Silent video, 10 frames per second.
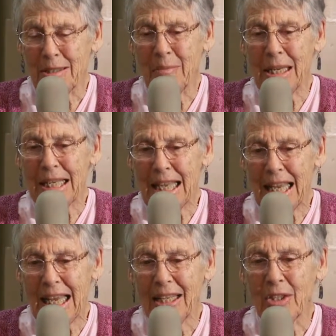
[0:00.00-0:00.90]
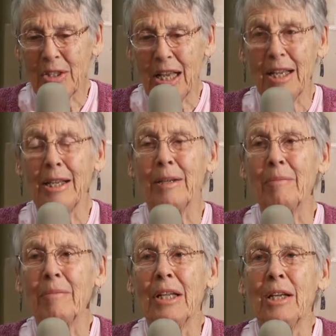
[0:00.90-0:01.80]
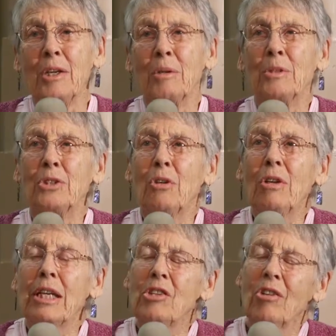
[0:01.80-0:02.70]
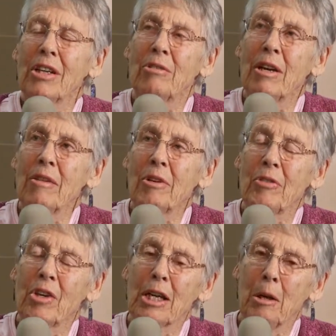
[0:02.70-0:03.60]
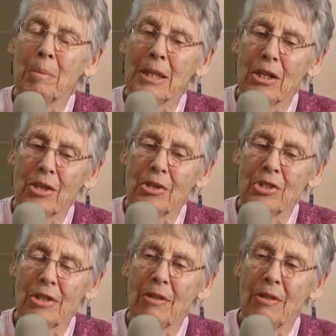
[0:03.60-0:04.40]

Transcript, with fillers: My dad um, was only a truck driver for a couple years,